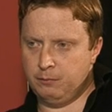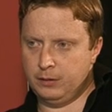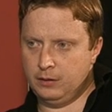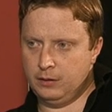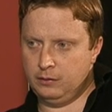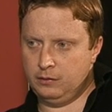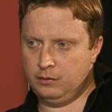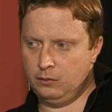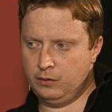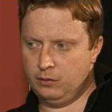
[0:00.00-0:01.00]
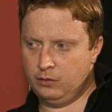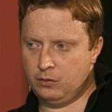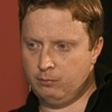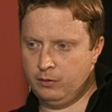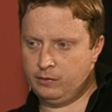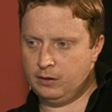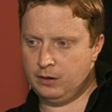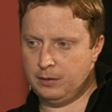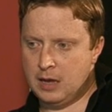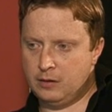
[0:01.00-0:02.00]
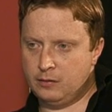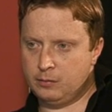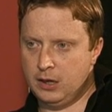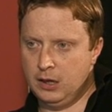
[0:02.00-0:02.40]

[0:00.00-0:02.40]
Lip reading: but it still seems quite risky to play it this way.